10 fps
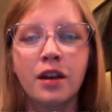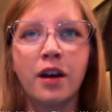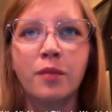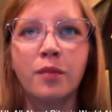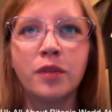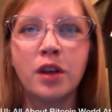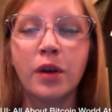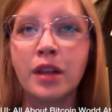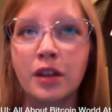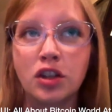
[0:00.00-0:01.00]

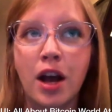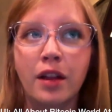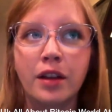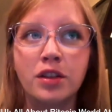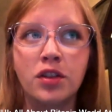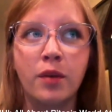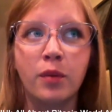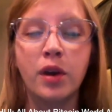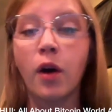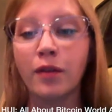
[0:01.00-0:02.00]
I think the challenge that
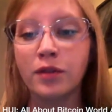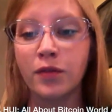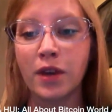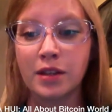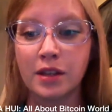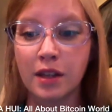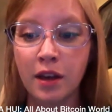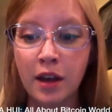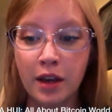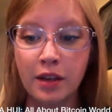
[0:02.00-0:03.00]
we all have to face
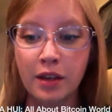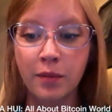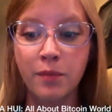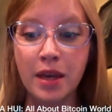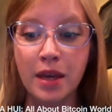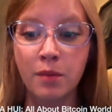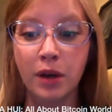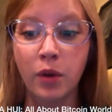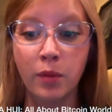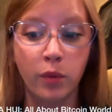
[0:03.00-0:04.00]
is making
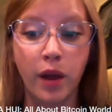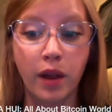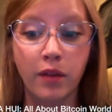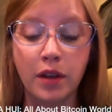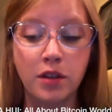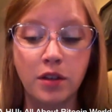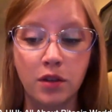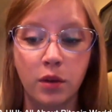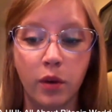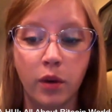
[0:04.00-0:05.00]
Bitcoin more relevant
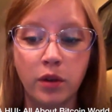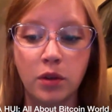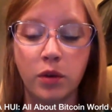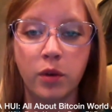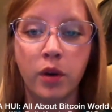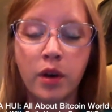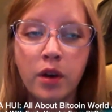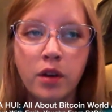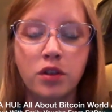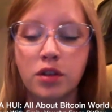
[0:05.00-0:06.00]
to
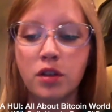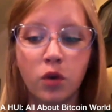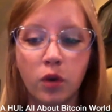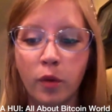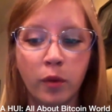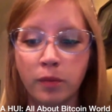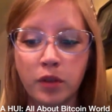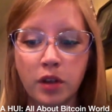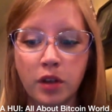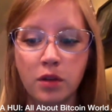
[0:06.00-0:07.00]
just a normal
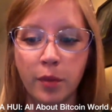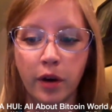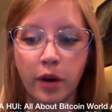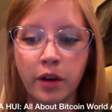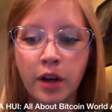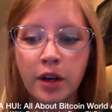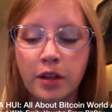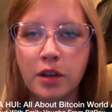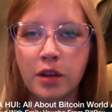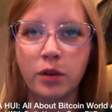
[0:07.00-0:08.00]
consumer.
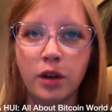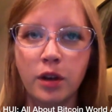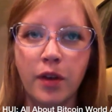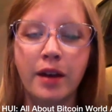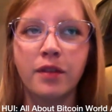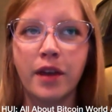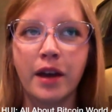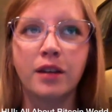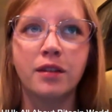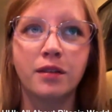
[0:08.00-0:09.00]
So
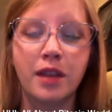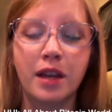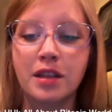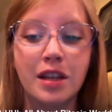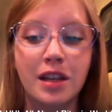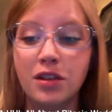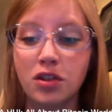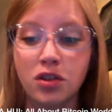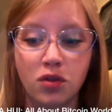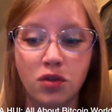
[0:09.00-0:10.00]
that's an
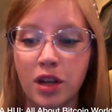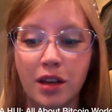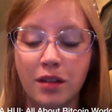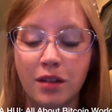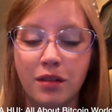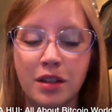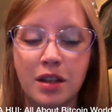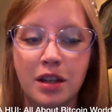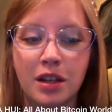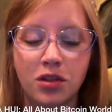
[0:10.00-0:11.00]
industry-wide
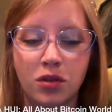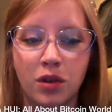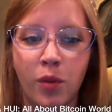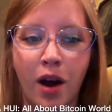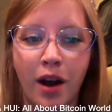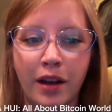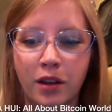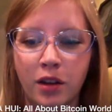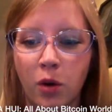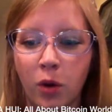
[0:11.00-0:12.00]

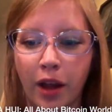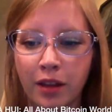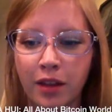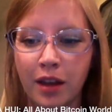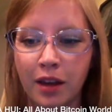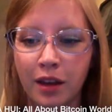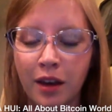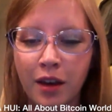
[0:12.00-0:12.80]
goal, I think.